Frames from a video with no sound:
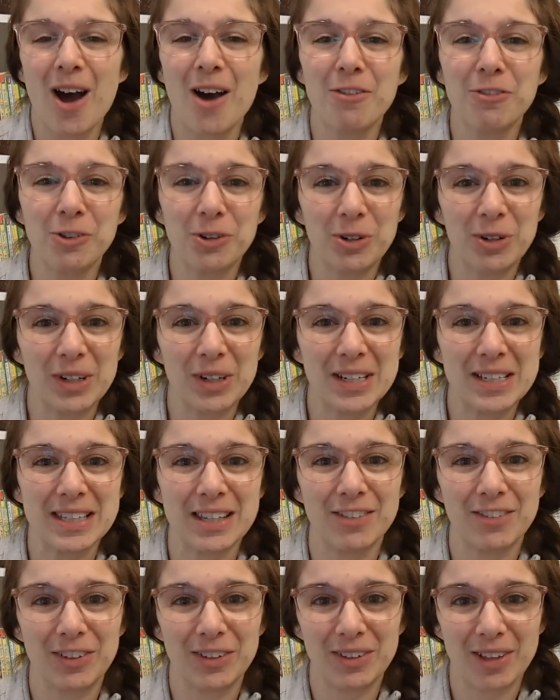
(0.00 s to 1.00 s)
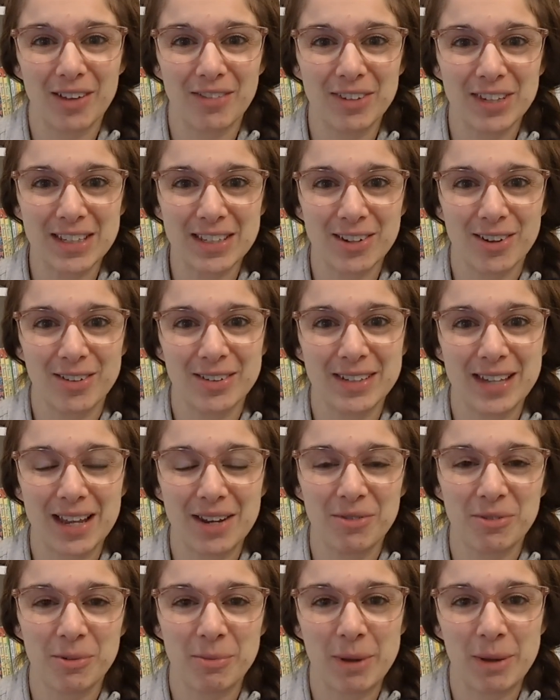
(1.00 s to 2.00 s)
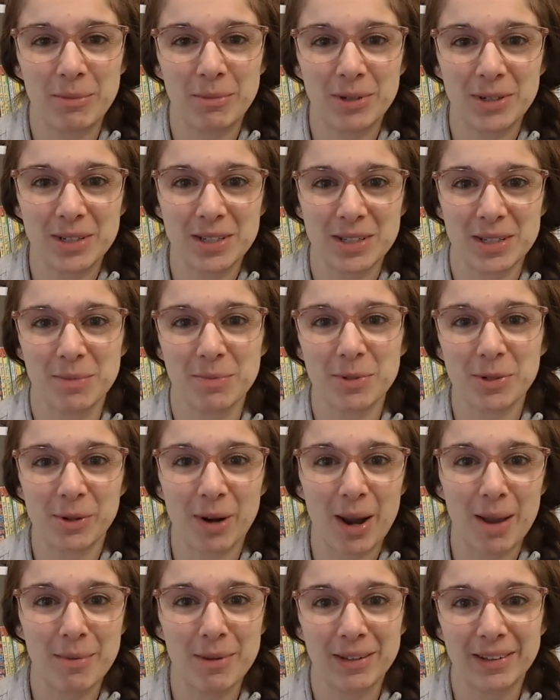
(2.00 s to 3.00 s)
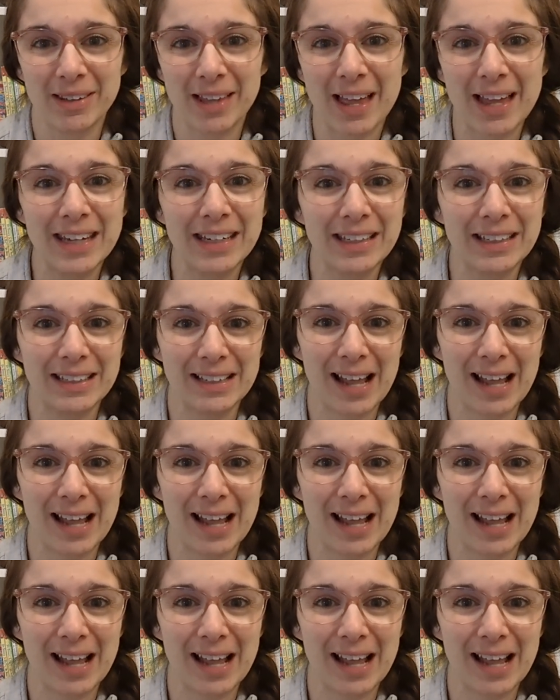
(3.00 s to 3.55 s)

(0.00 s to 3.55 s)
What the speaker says: Of course, if you love this content, remember to subscribe and like.